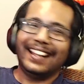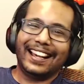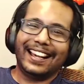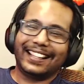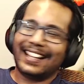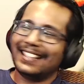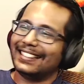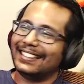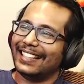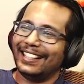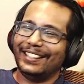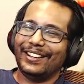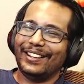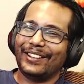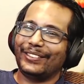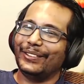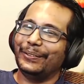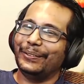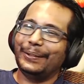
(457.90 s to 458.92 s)
Like I said,
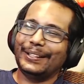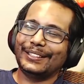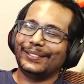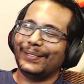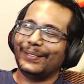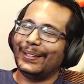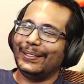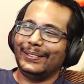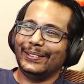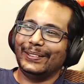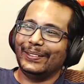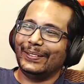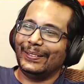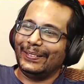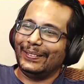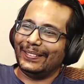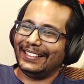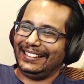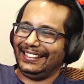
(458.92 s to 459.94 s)
not the worst way to
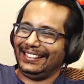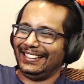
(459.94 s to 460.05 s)
go.